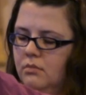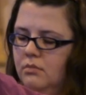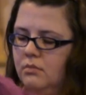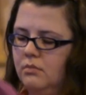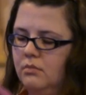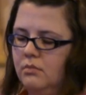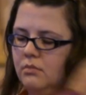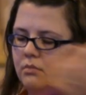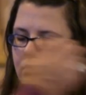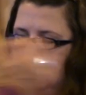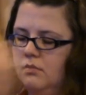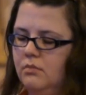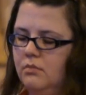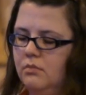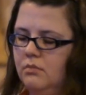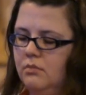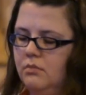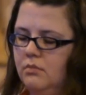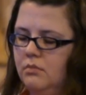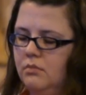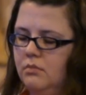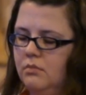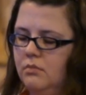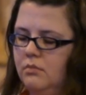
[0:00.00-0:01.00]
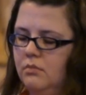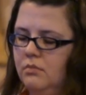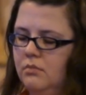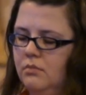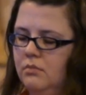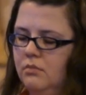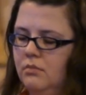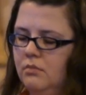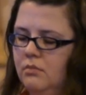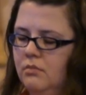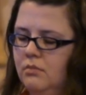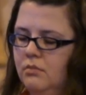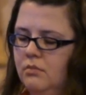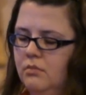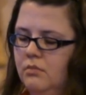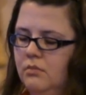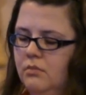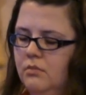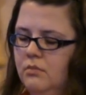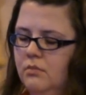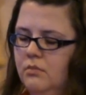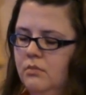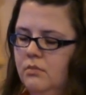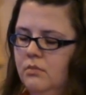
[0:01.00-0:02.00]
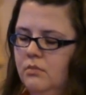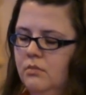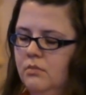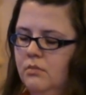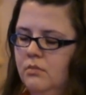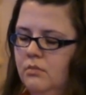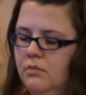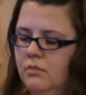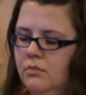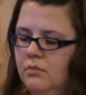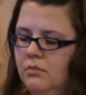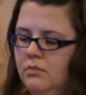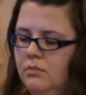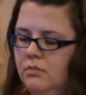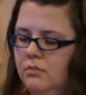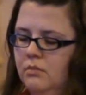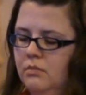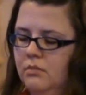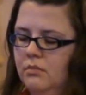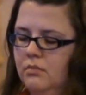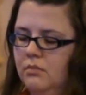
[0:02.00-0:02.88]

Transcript: Nobody speaks.